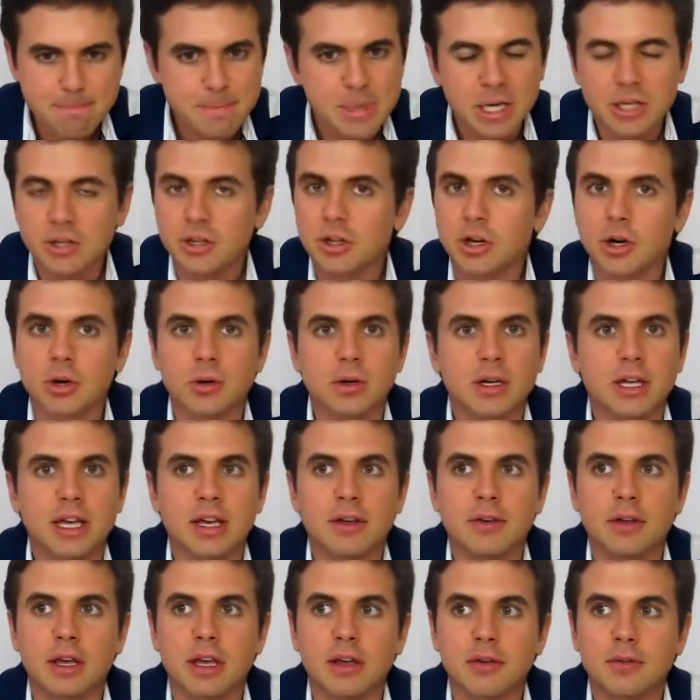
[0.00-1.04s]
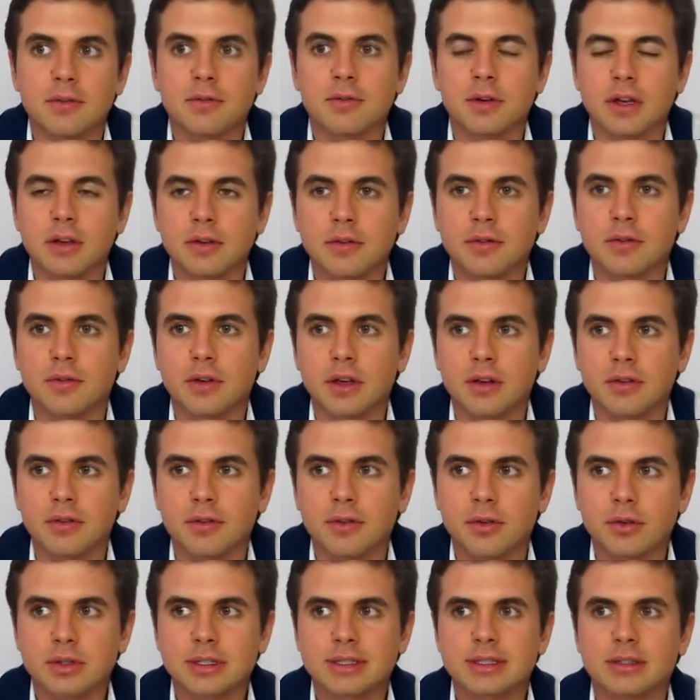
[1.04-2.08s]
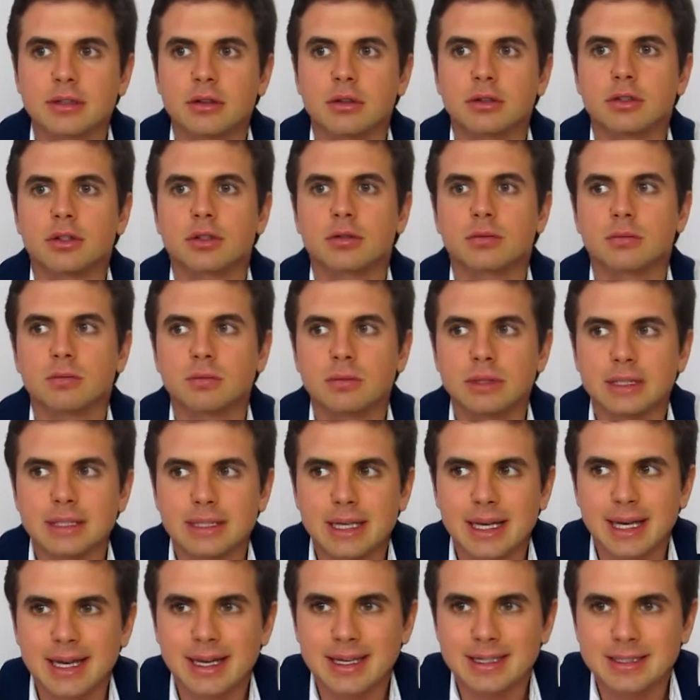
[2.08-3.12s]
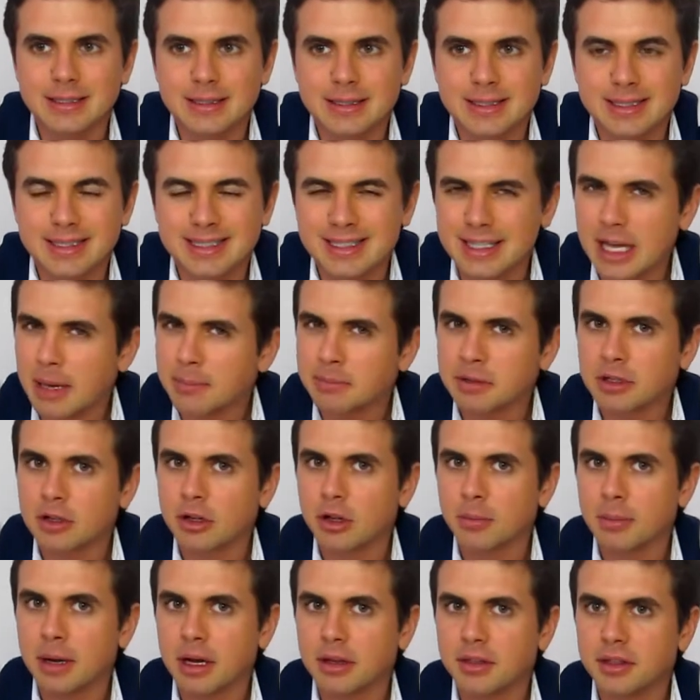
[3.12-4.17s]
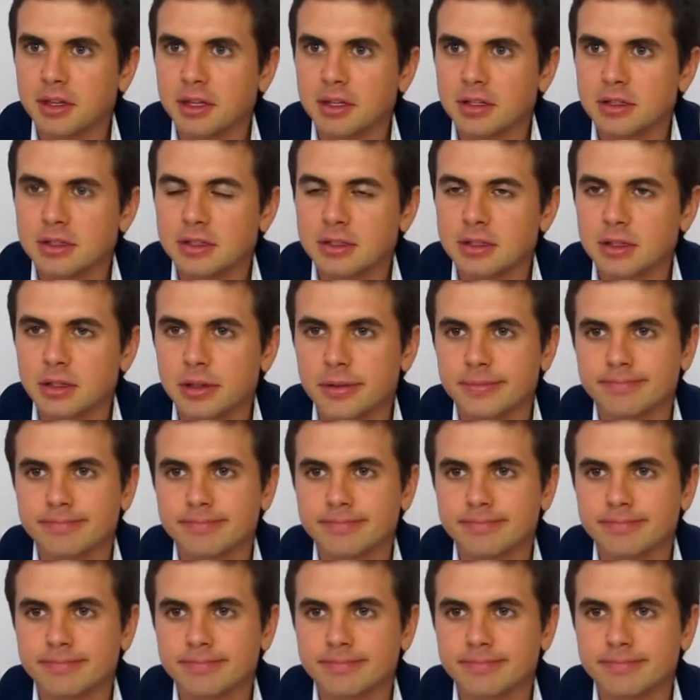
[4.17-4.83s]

If you're still skeptical about this,